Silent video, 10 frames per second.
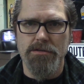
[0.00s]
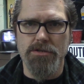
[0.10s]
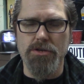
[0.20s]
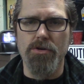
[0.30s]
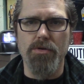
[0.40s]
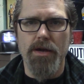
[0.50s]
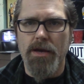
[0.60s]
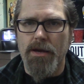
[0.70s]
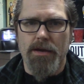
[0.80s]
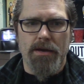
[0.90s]
So
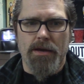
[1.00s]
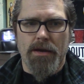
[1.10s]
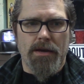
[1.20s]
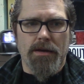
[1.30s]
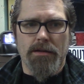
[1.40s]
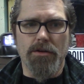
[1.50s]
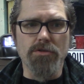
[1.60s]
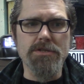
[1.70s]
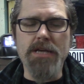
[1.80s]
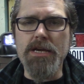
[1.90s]

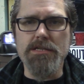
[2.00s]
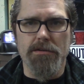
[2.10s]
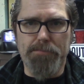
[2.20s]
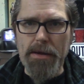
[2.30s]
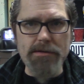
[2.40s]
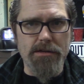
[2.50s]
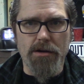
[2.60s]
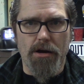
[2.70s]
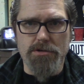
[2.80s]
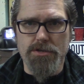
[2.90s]
those days of painting
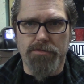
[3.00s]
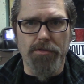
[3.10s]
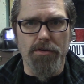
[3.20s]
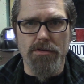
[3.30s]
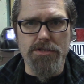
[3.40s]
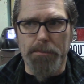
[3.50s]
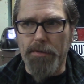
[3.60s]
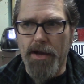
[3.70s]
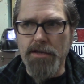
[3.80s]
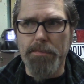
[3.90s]
cars, for
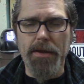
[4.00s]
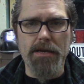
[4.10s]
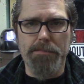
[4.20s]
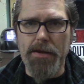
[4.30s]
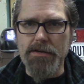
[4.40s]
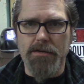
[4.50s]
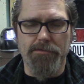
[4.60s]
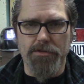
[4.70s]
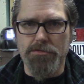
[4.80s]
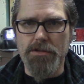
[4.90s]
supplying the paint and painting them
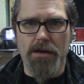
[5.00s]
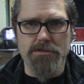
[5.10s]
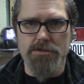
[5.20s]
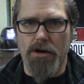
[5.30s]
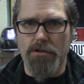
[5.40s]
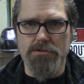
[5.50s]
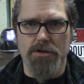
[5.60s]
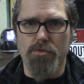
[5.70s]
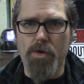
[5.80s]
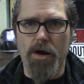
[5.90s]
for $3,000
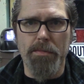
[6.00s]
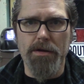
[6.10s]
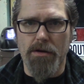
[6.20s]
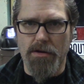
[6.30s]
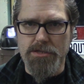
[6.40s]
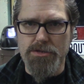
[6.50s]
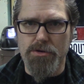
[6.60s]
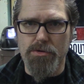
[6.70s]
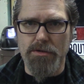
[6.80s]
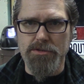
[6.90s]
are well but gone. So